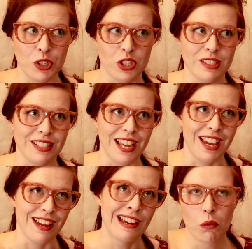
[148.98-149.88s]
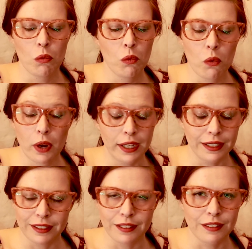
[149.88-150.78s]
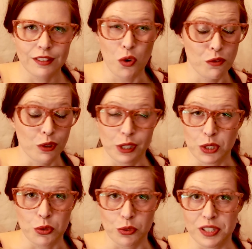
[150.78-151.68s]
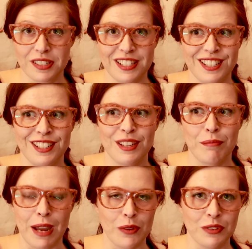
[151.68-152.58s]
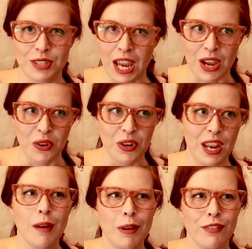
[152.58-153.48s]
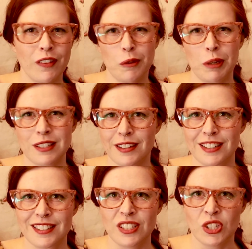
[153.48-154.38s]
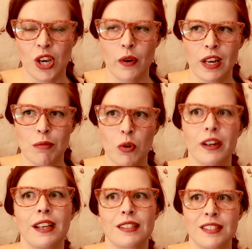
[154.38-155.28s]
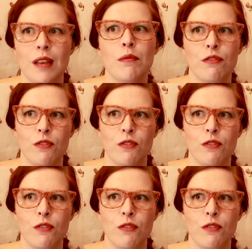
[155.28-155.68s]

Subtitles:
which is a wicked, overly touristy mountain town. Not my favorite place, honestly, to go anymore, except